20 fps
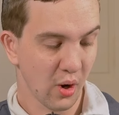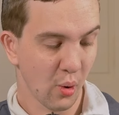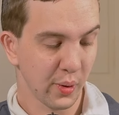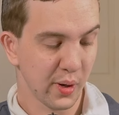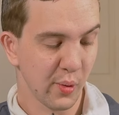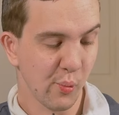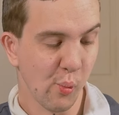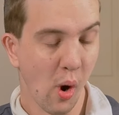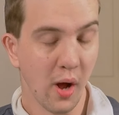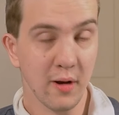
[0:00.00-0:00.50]
only
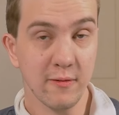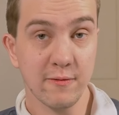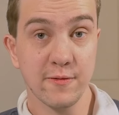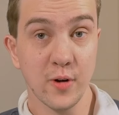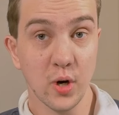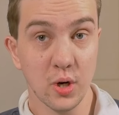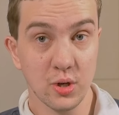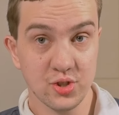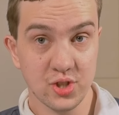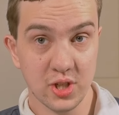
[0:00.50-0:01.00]
one
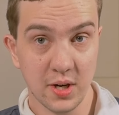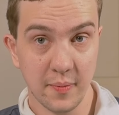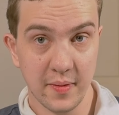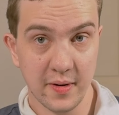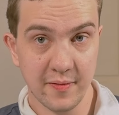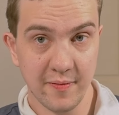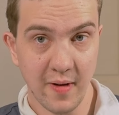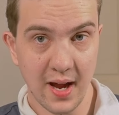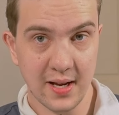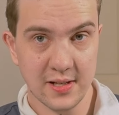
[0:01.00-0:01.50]
version of the
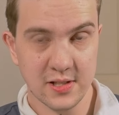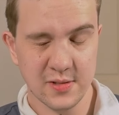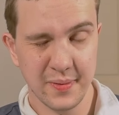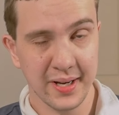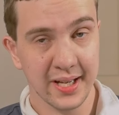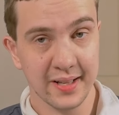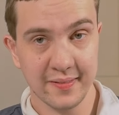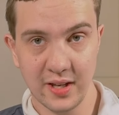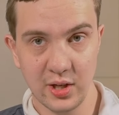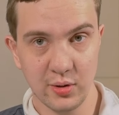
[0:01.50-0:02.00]
device,
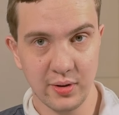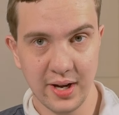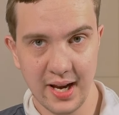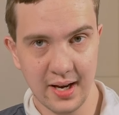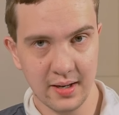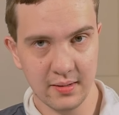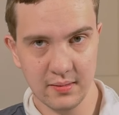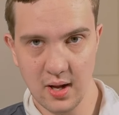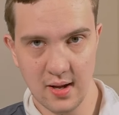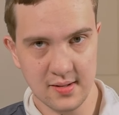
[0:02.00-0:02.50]
meaning that you
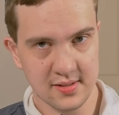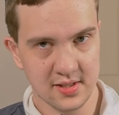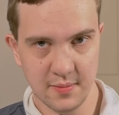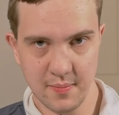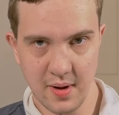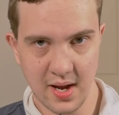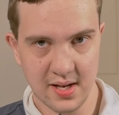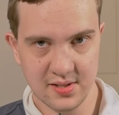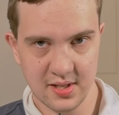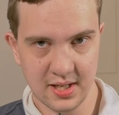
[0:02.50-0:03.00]
can't
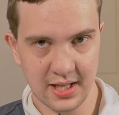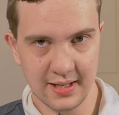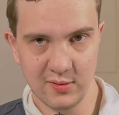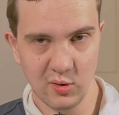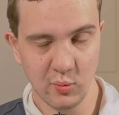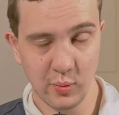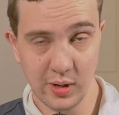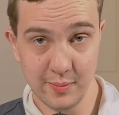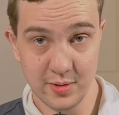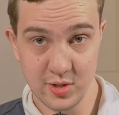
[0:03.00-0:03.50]
customize it
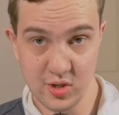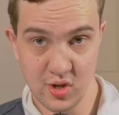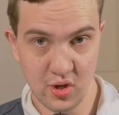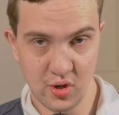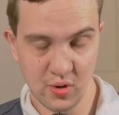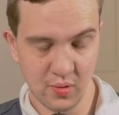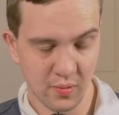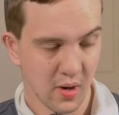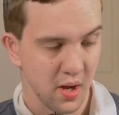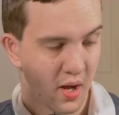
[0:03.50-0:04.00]
even when it was
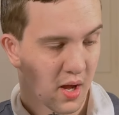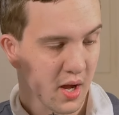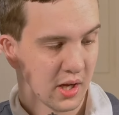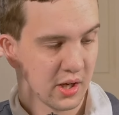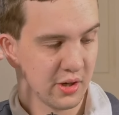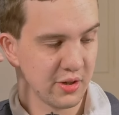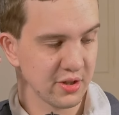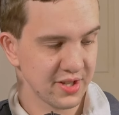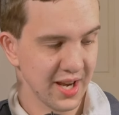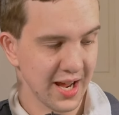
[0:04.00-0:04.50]
new.
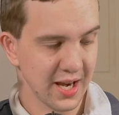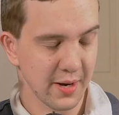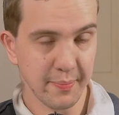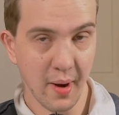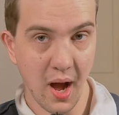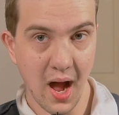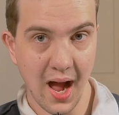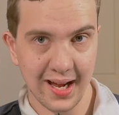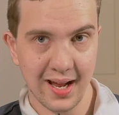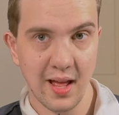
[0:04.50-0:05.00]
You just had to
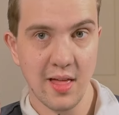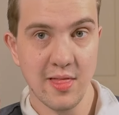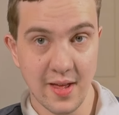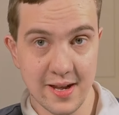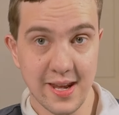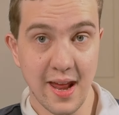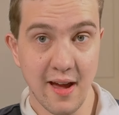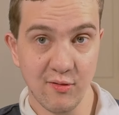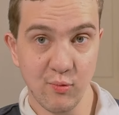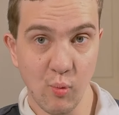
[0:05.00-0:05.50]
buy the
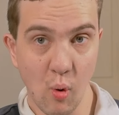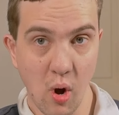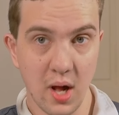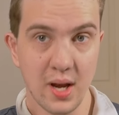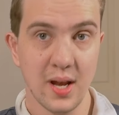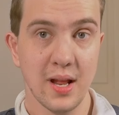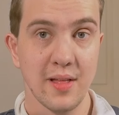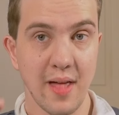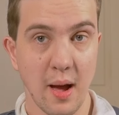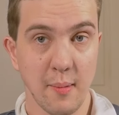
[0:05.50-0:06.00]
Dev
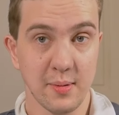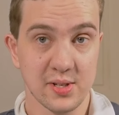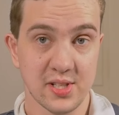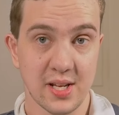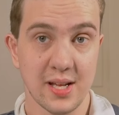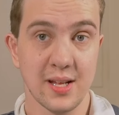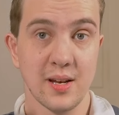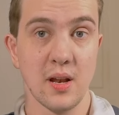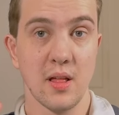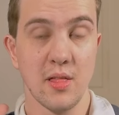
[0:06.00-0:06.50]
1. That was
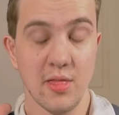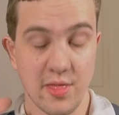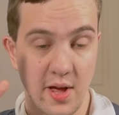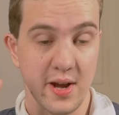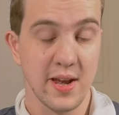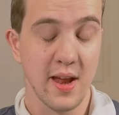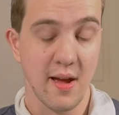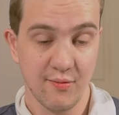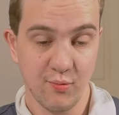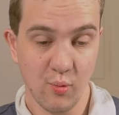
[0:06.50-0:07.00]
it. The
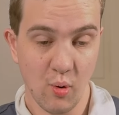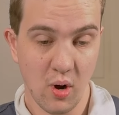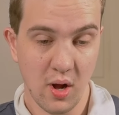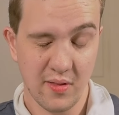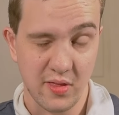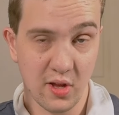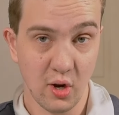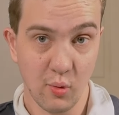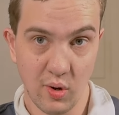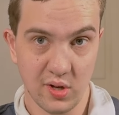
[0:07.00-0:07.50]
Dev
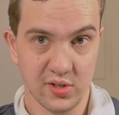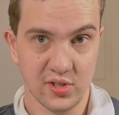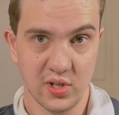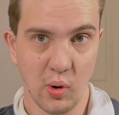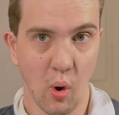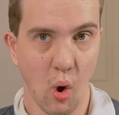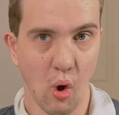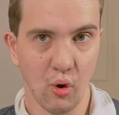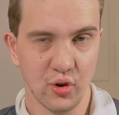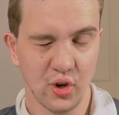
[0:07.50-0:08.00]
1. There was no
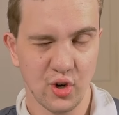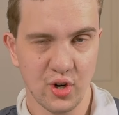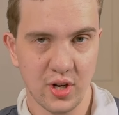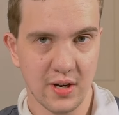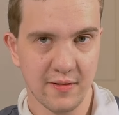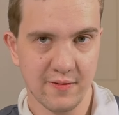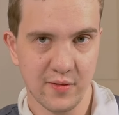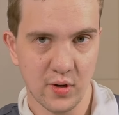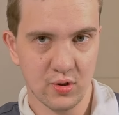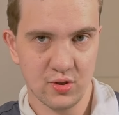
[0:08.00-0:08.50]

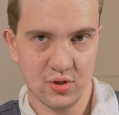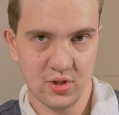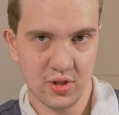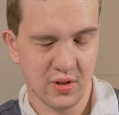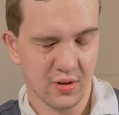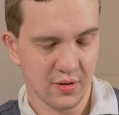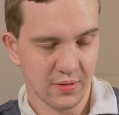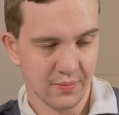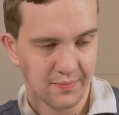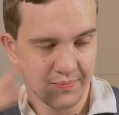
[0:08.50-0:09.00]
alternative version
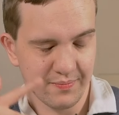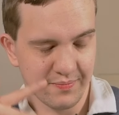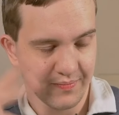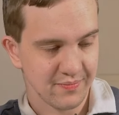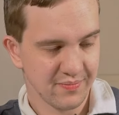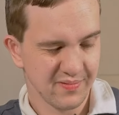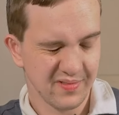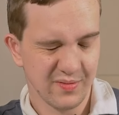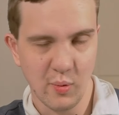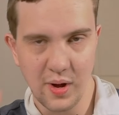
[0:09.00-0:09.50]
or
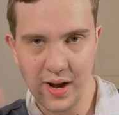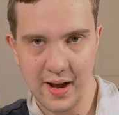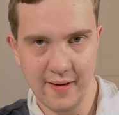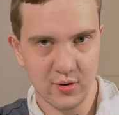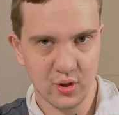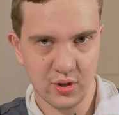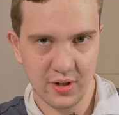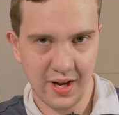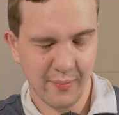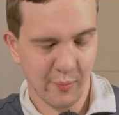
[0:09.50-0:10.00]

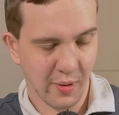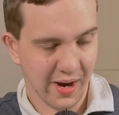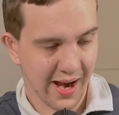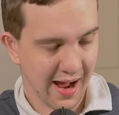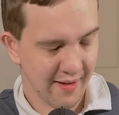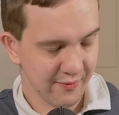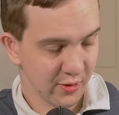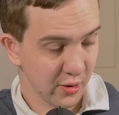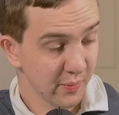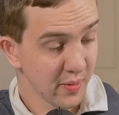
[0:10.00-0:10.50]
whatever, what
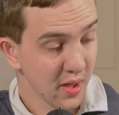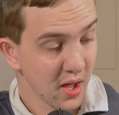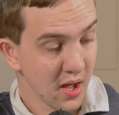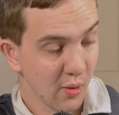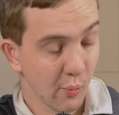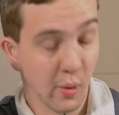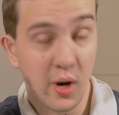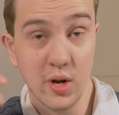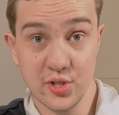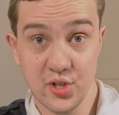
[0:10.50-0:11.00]
have you,
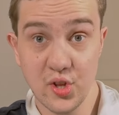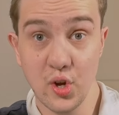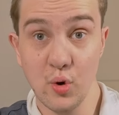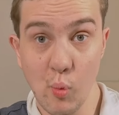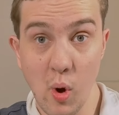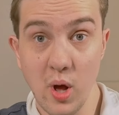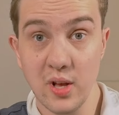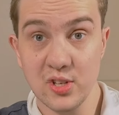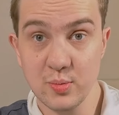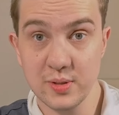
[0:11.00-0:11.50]
whereas there
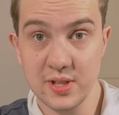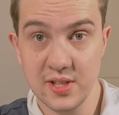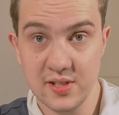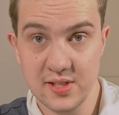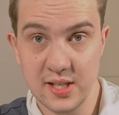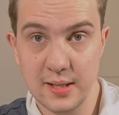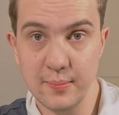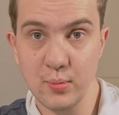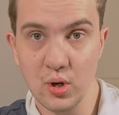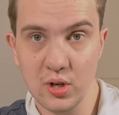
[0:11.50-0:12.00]
was with the
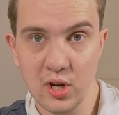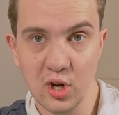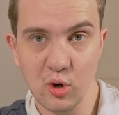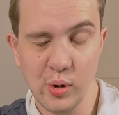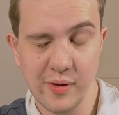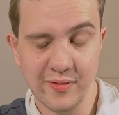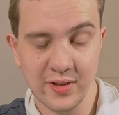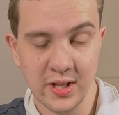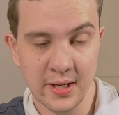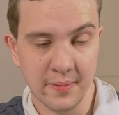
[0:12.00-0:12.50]
ZBook
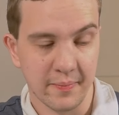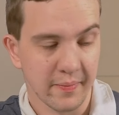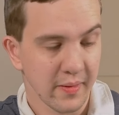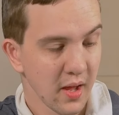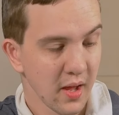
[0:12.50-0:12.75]
equivalent.